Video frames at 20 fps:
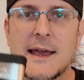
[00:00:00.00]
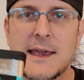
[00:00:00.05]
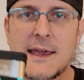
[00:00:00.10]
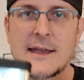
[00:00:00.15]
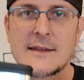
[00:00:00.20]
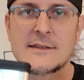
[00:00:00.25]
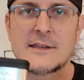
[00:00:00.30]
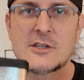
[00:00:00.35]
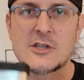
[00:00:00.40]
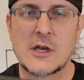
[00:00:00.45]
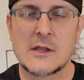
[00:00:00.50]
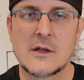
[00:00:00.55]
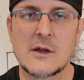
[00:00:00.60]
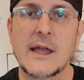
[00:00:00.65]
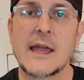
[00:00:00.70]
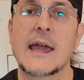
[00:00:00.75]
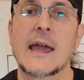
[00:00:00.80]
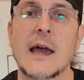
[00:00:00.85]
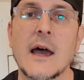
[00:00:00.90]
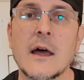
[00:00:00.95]
against each other
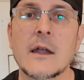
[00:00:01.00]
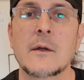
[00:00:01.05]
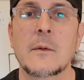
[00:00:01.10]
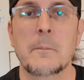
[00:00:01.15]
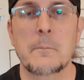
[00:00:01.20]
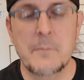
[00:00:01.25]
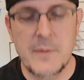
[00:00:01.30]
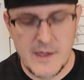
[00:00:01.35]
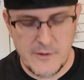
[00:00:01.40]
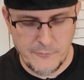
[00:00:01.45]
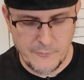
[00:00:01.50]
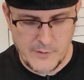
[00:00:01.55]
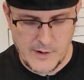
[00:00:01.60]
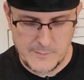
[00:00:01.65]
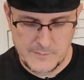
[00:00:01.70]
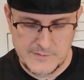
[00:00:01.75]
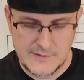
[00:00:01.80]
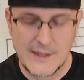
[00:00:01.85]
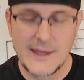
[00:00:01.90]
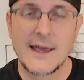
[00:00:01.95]
on beef
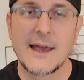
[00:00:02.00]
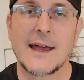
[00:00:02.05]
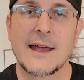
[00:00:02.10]
ribs.